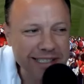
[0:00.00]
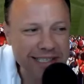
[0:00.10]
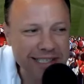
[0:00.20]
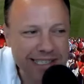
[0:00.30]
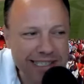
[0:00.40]

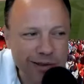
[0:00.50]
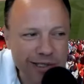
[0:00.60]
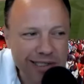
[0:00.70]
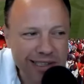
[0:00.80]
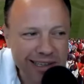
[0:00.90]
that
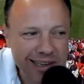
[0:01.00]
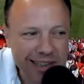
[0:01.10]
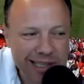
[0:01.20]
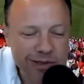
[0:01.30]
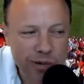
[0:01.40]
sounds,
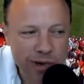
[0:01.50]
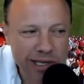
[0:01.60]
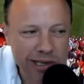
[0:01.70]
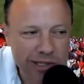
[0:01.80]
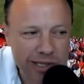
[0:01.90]
that's what we
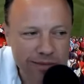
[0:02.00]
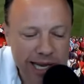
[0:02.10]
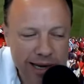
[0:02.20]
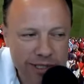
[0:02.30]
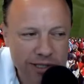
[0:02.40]
do
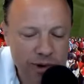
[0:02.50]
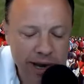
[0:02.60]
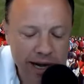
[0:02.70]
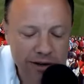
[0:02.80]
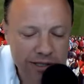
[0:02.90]
sometimes, is we
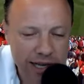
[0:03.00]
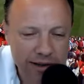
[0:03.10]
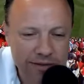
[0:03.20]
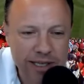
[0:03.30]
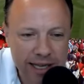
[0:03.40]
make
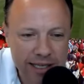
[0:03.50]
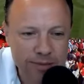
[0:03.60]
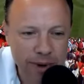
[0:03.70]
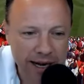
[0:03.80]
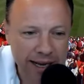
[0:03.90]
ourselves in that
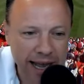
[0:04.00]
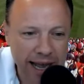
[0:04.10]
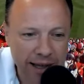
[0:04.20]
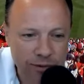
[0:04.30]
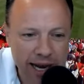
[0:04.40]
spot of
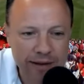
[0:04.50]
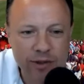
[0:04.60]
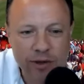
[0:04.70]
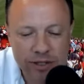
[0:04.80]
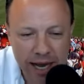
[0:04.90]
God. We
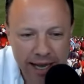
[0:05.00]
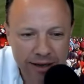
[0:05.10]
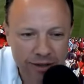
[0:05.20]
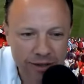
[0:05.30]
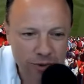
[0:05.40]
have those
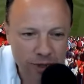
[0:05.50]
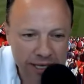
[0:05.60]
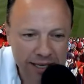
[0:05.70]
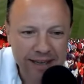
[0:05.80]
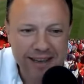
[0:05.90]
idols.
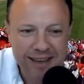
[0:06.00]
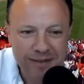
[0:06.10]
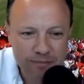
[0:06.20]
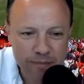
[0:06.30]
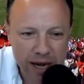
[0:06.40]
We
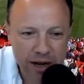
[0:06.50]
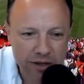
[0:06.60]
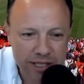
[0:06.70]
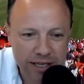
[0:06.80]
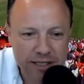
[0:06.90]
make
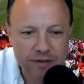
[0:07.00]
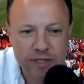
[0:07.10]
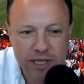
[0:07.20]
our sense of